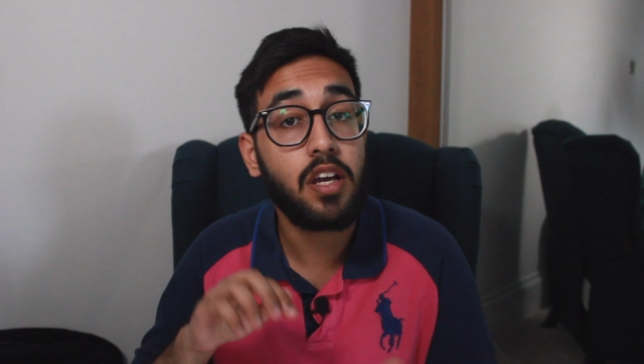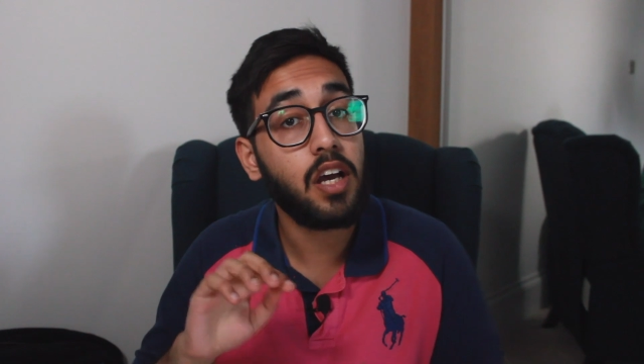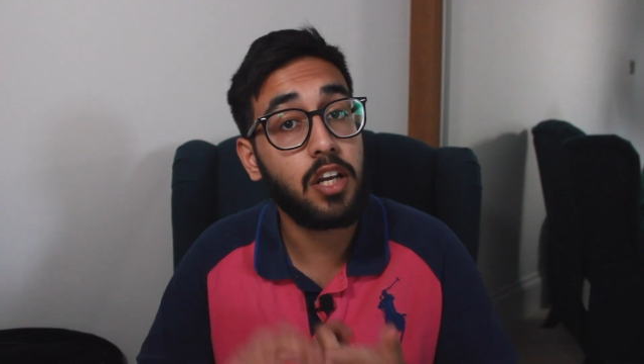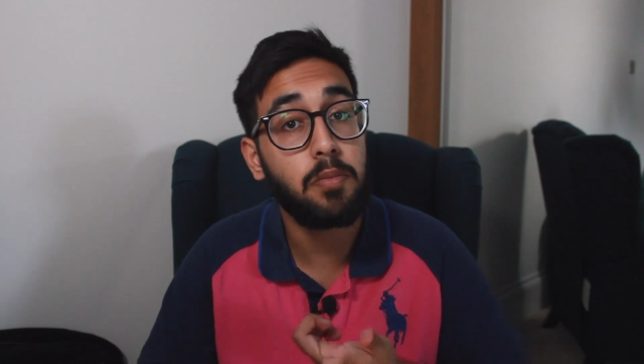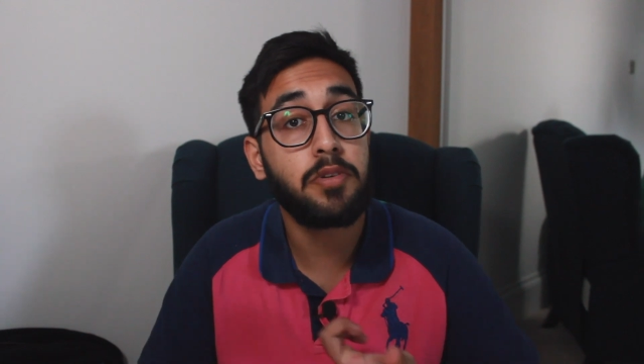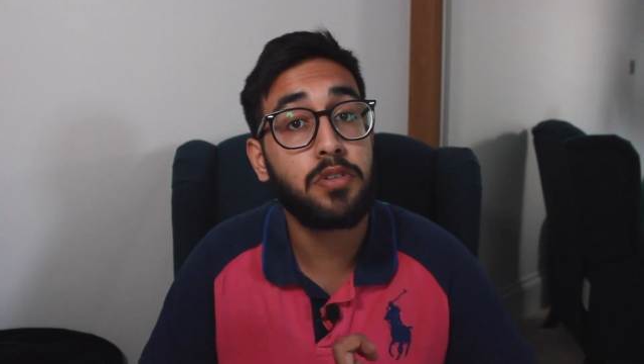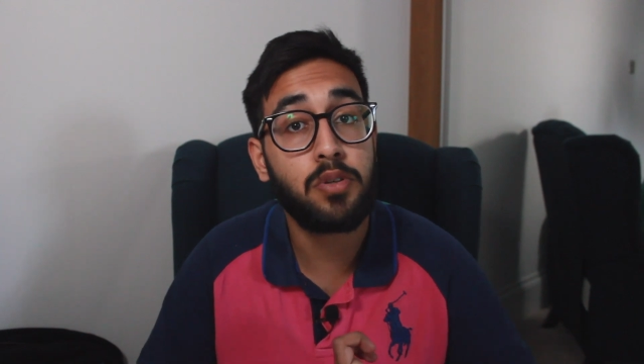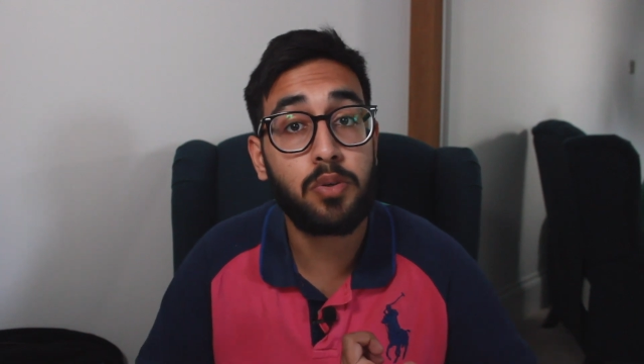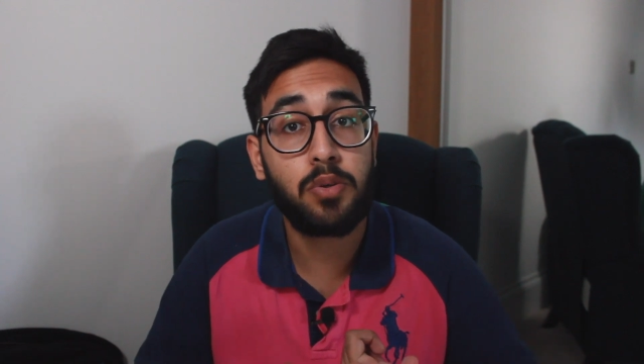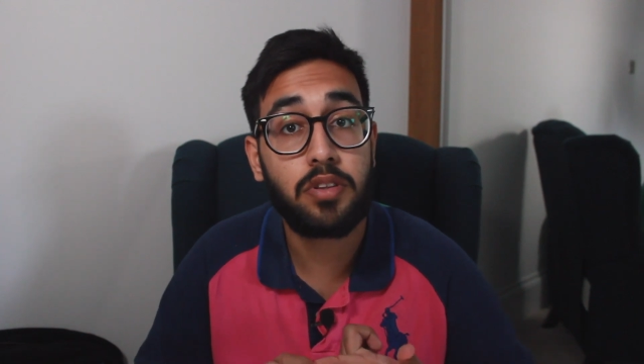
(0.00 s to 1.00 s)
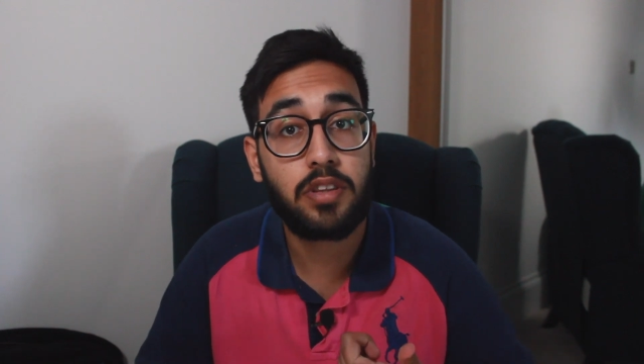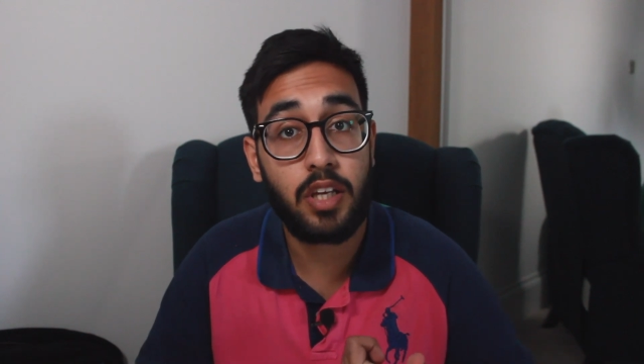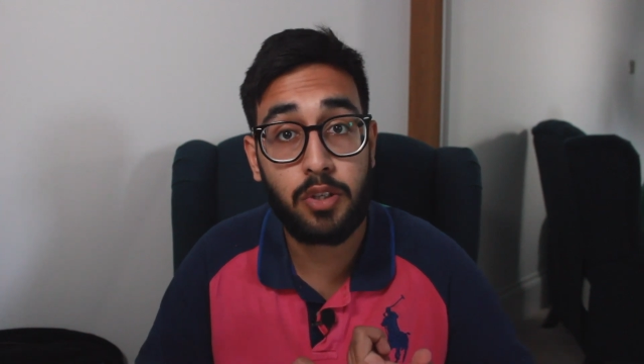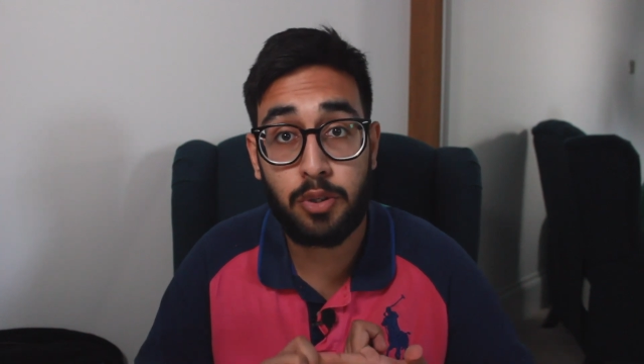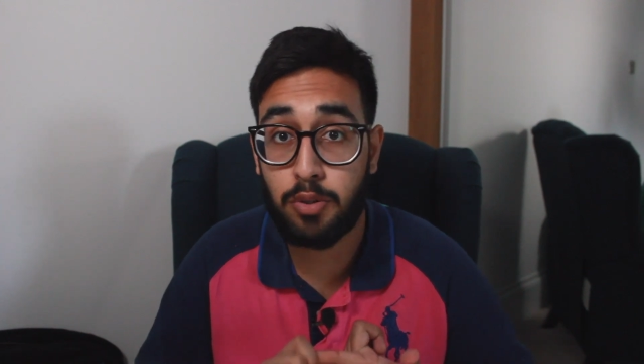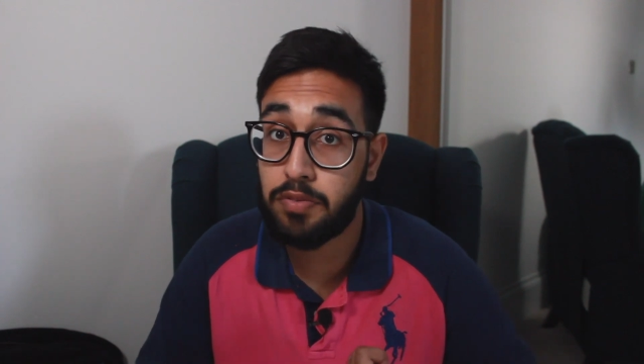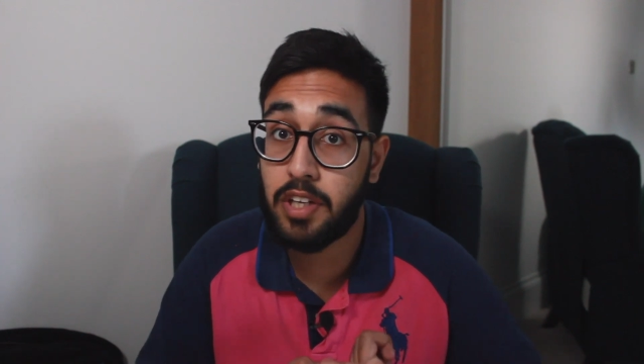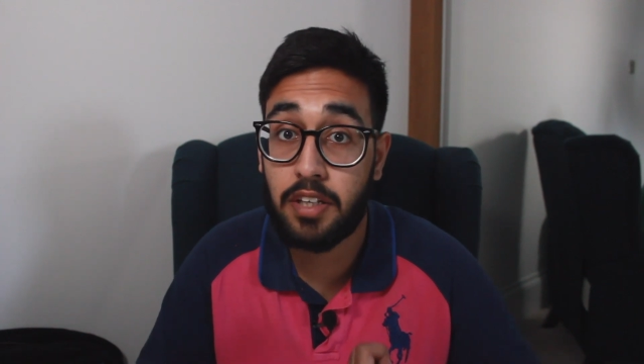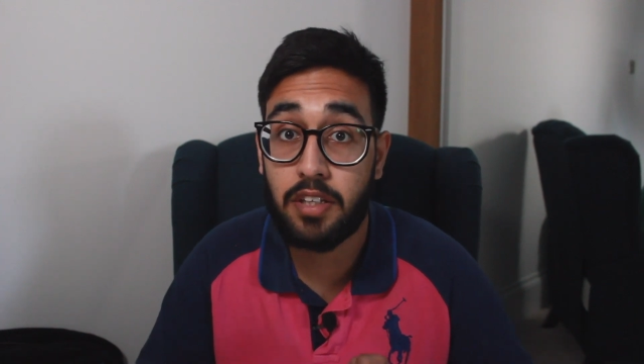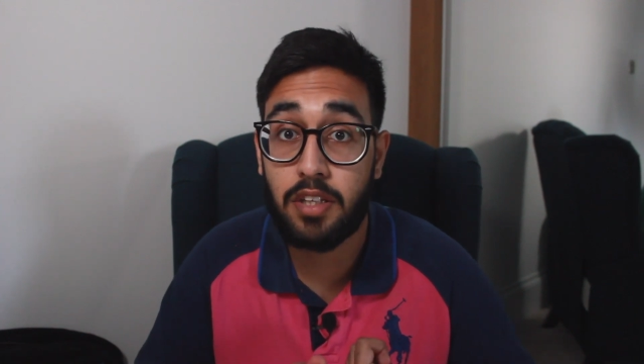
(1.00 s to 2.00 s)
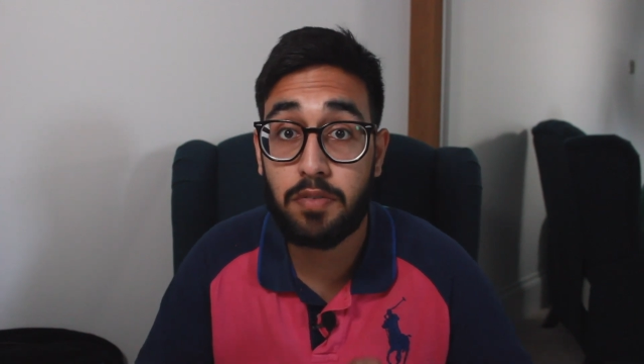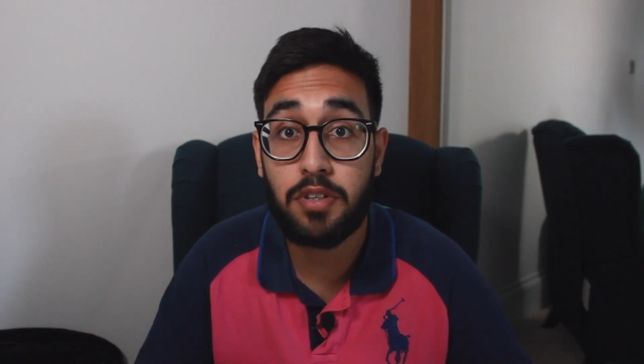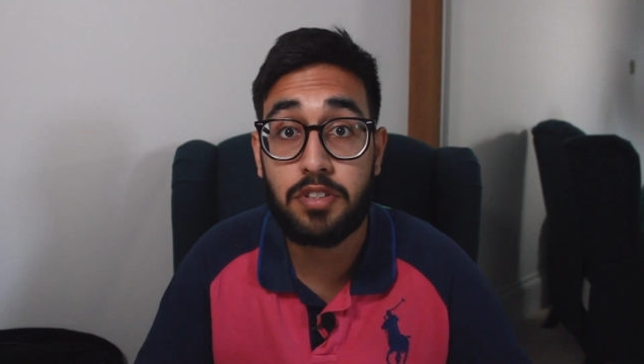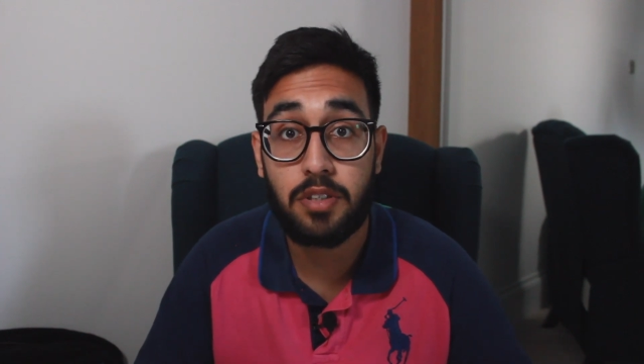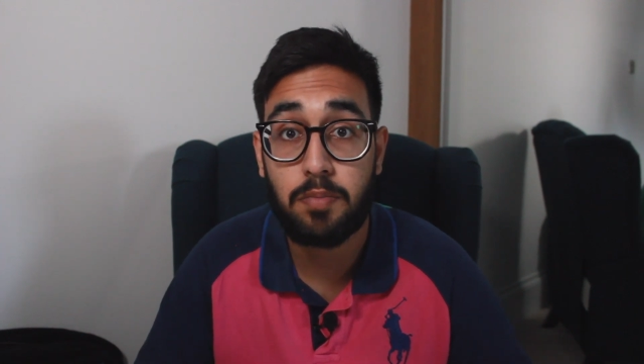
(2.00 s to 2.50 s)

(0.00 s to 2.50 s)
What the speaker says: and number 2, that you don't forget it in the future